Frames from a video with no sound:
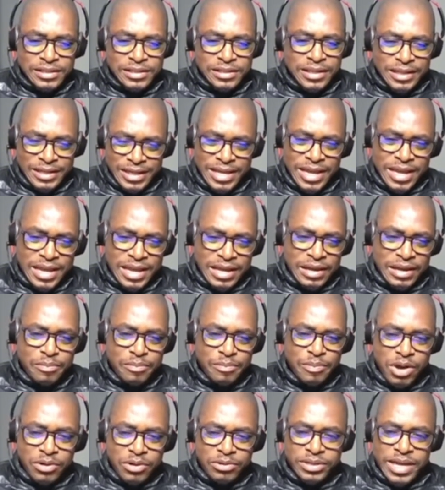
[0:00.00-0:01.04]
clear
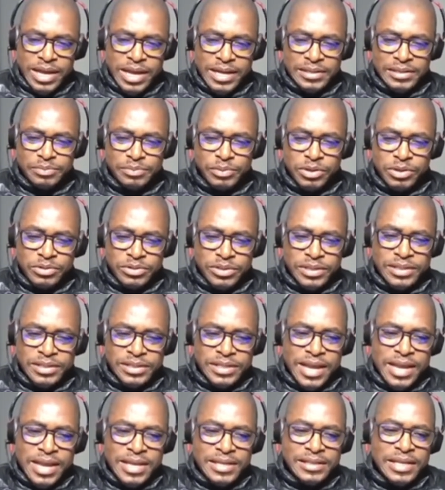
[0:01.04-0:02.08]
about that, because it
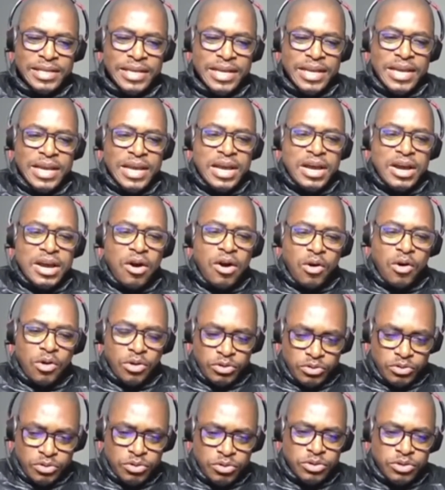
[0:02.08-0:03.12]
says
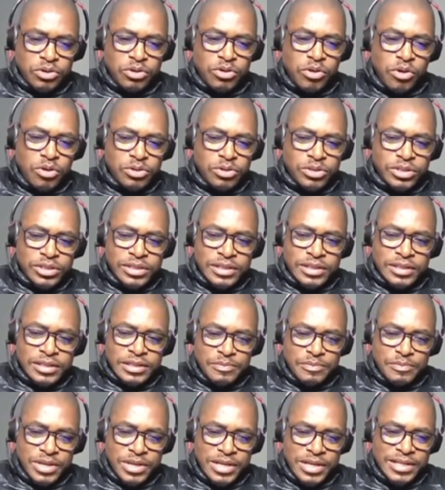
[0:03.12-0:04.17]
on good cause
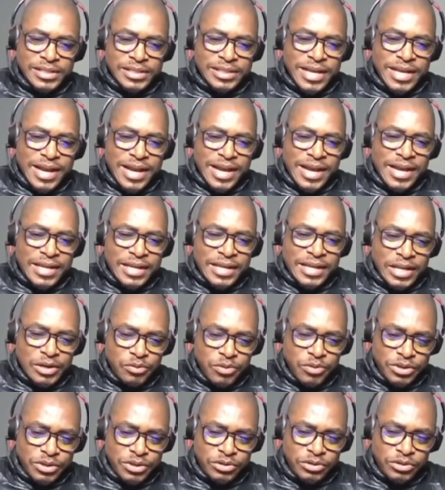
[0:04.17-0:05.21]
the minister can
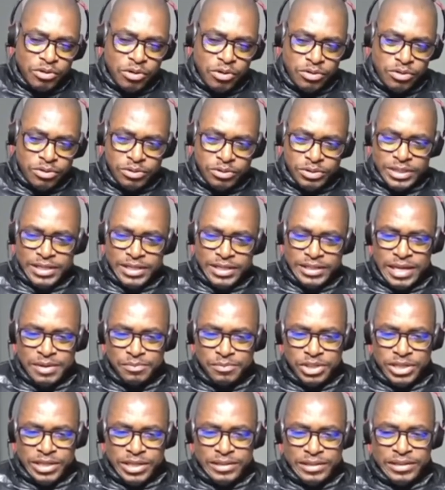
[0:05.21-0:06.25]
withdraw those
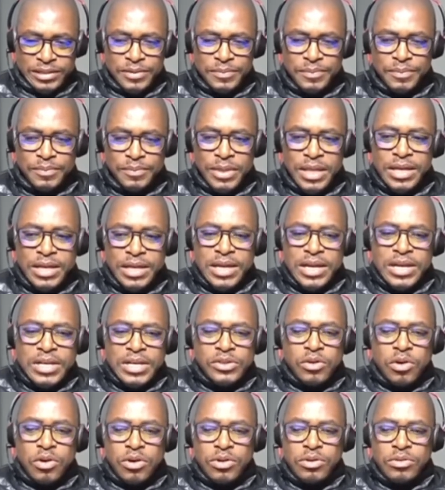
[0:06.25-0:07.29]
exemptions.
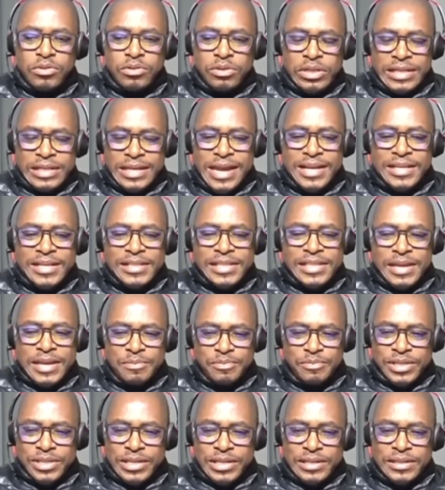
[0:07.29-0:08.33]
So the
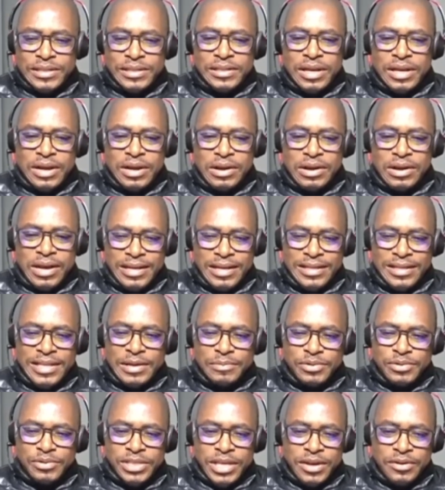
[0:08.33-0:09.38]
exemptions in
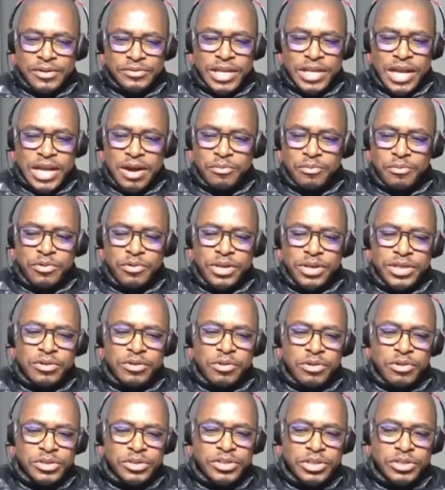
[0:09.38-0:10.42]
themselves come with
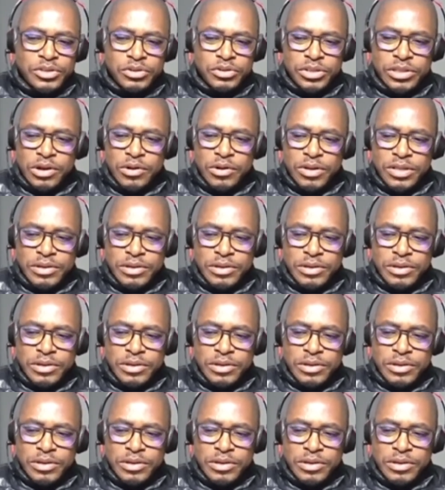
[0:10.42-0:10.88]
constitutional.